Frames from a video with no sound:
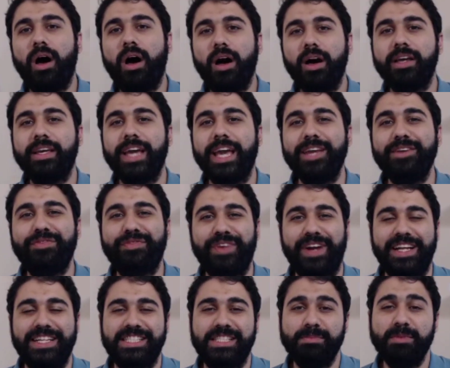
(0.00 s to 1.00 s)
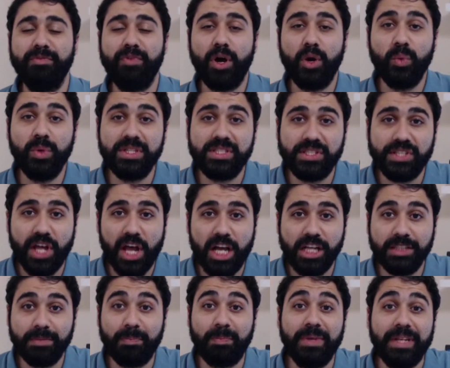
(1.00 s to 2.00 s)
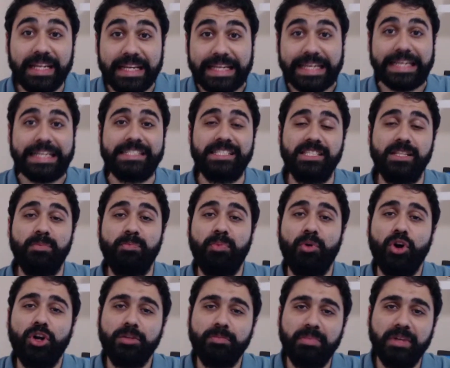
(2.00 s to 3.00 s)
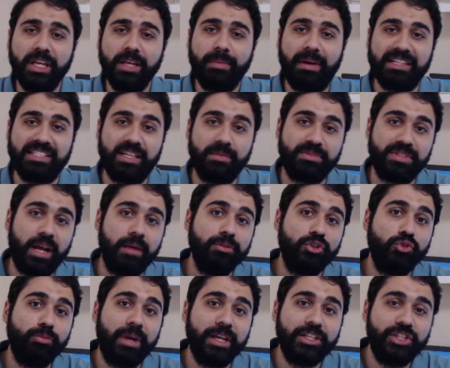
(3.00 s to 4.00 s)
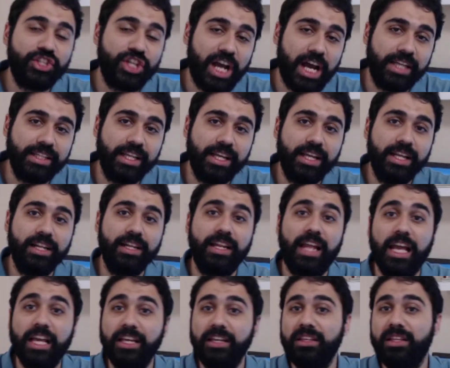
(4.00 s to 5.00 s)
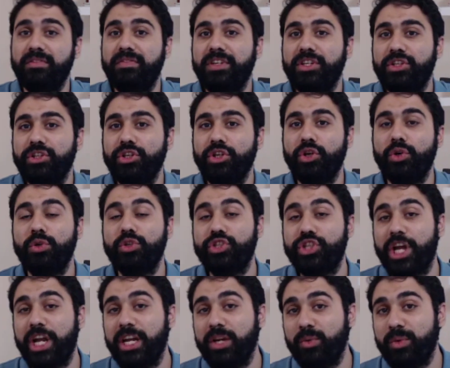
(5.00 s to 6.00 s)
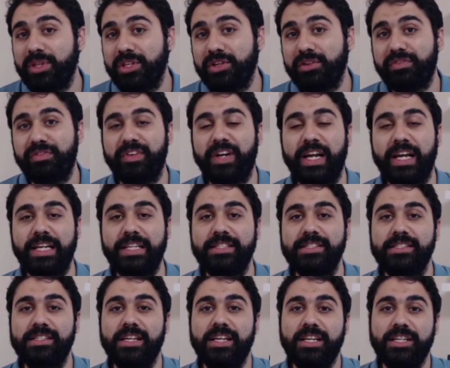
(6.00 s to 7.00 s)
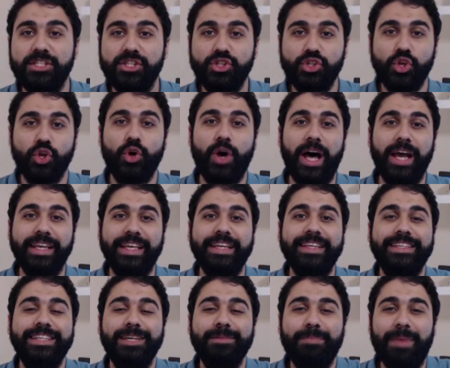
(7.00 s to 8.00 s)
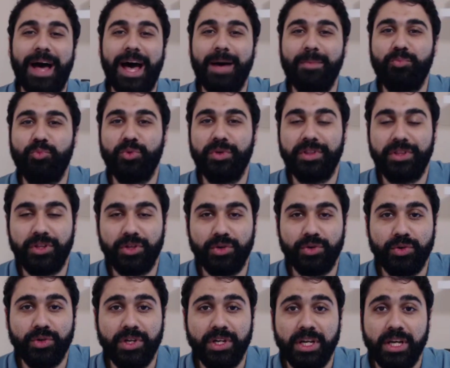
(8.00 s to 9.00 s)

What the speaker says: Okay friends, before we start, please support me by subscribing to my channel, liking the video, sharing with your friends, so I can keep up with you.